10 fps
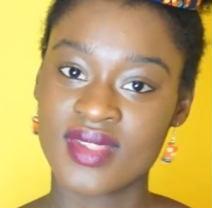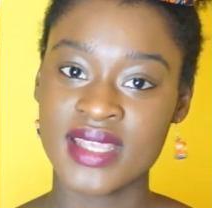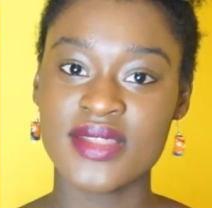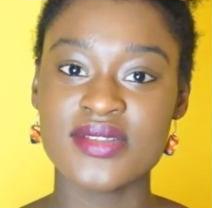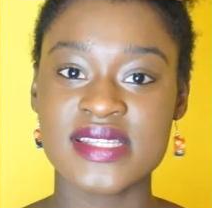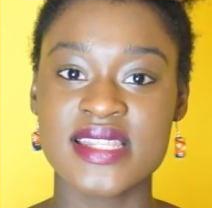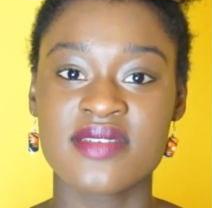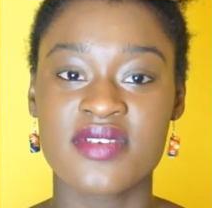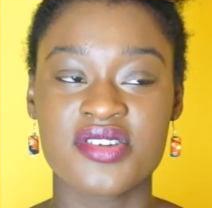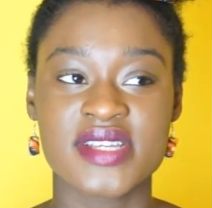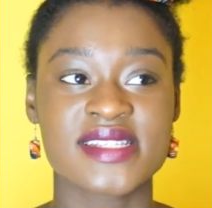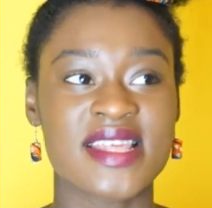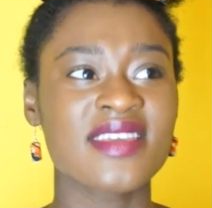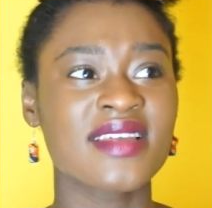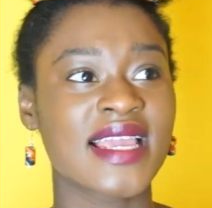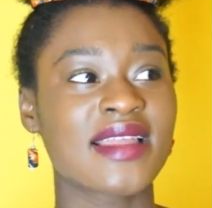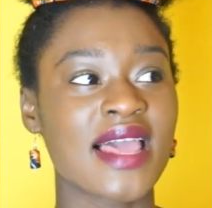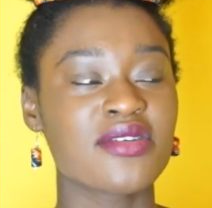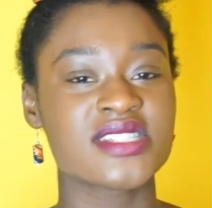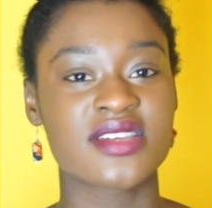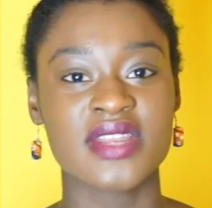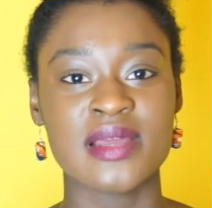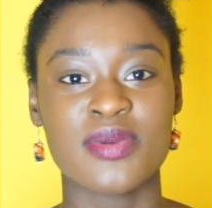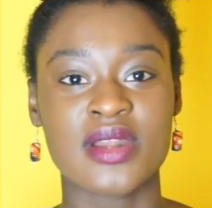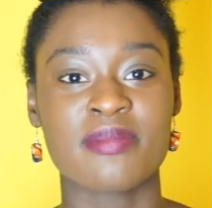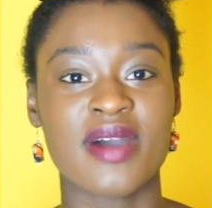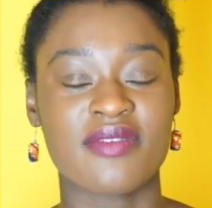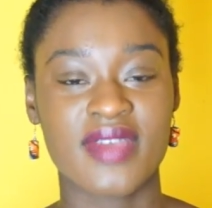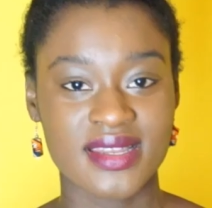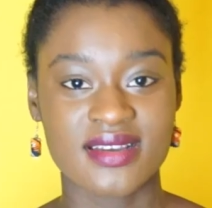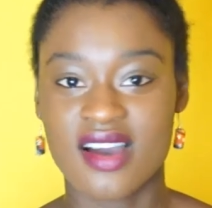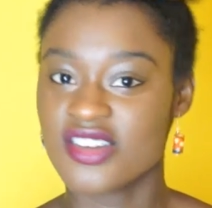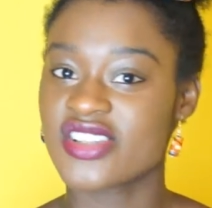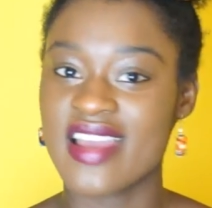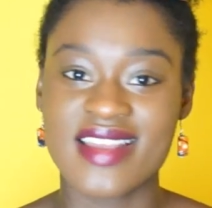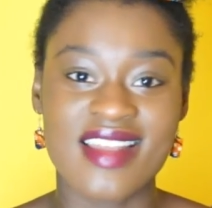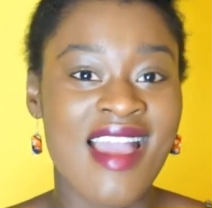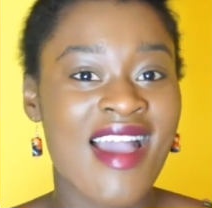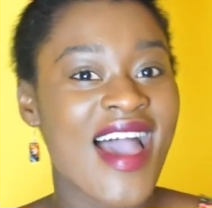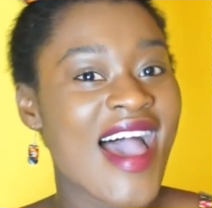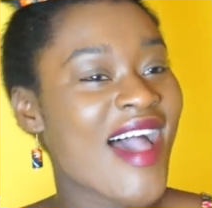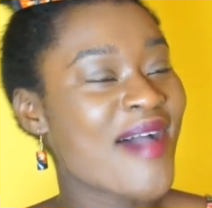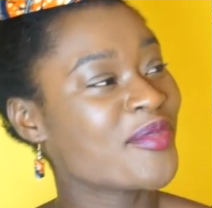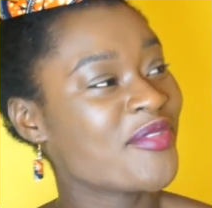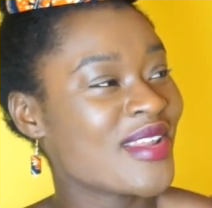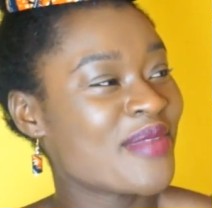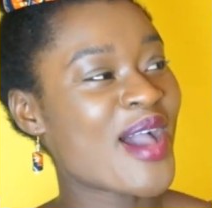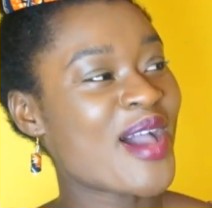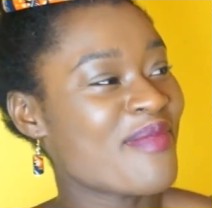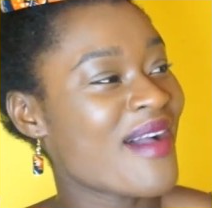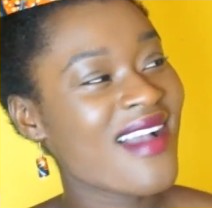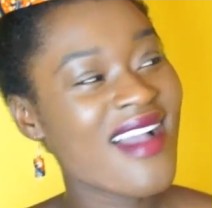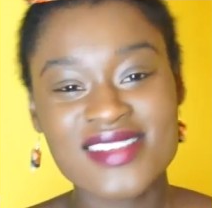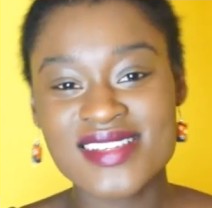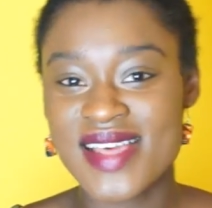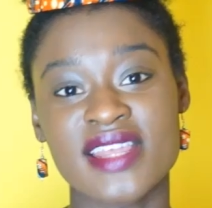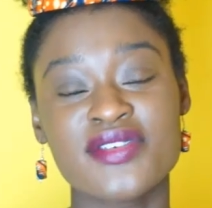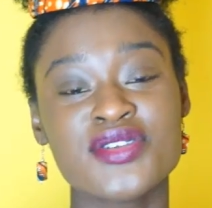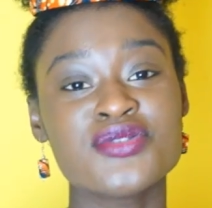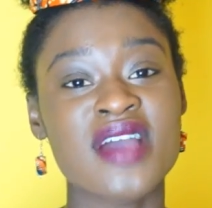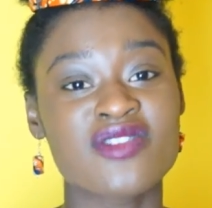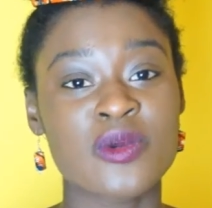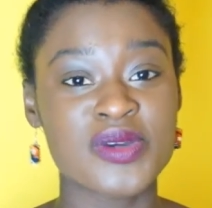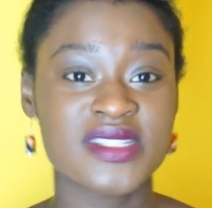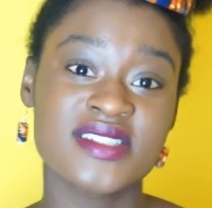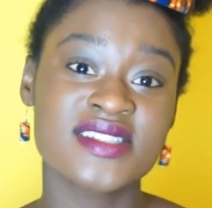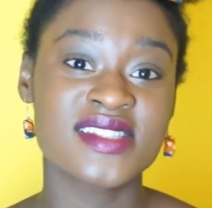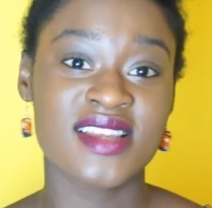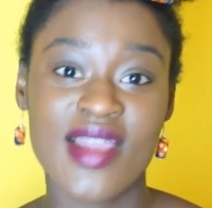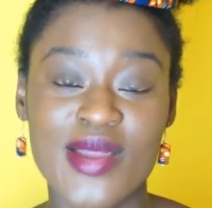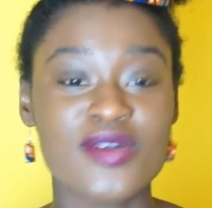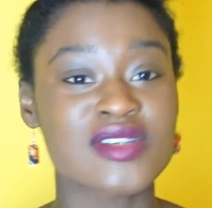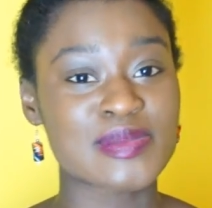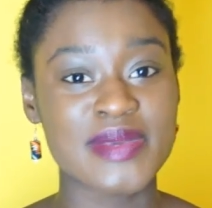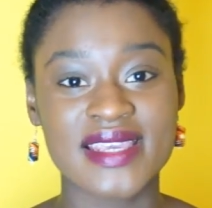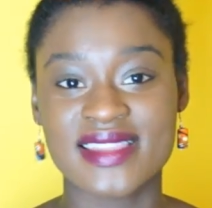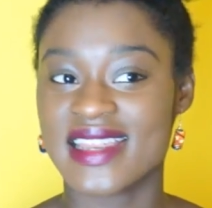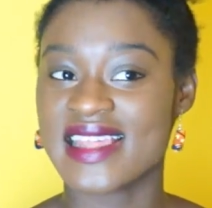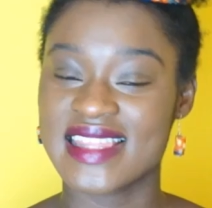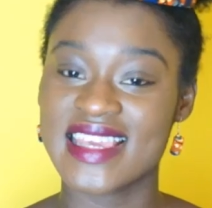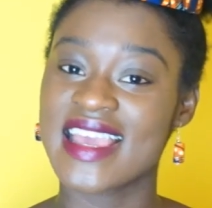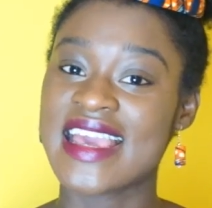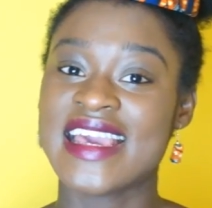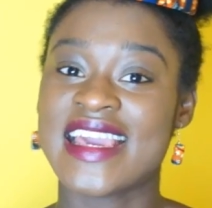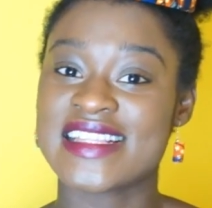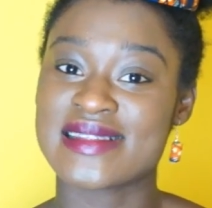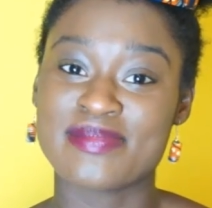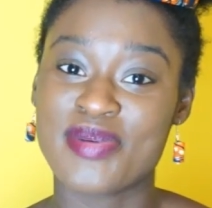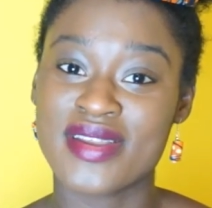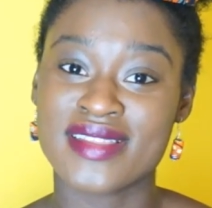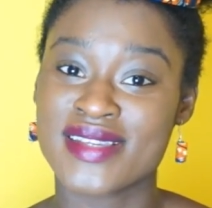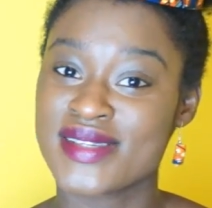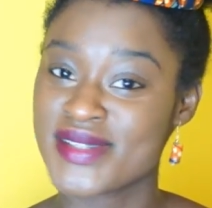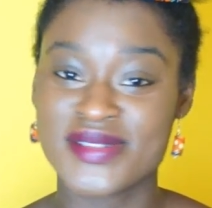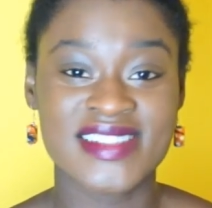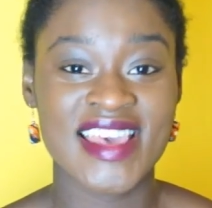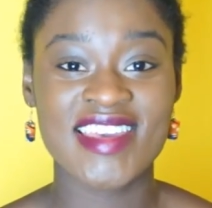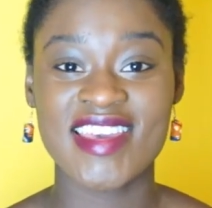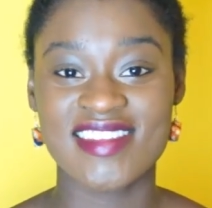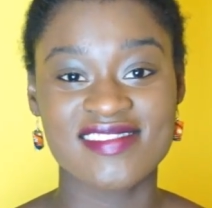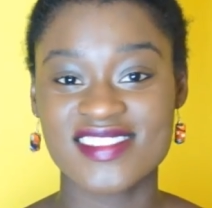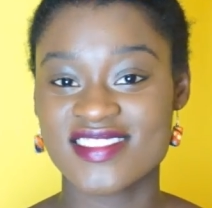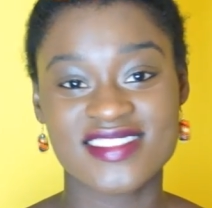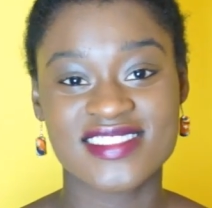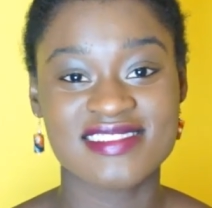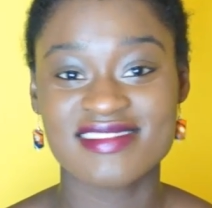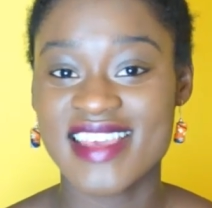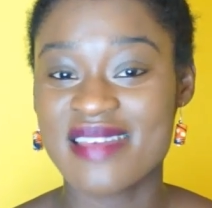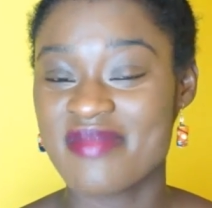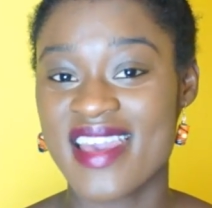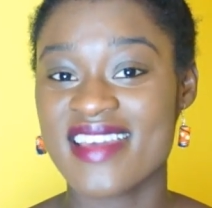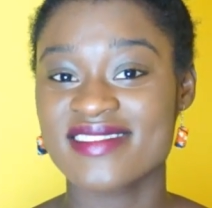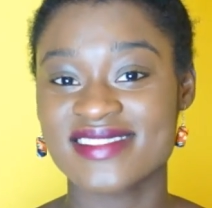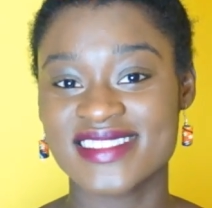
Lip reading: yeah, those 3 variations. I think like language is a really important part of any culture, and I'm really proud of my culture. if you do have the opportunity to learn or speak it, then I think it's important that you do take it. Just take it, man.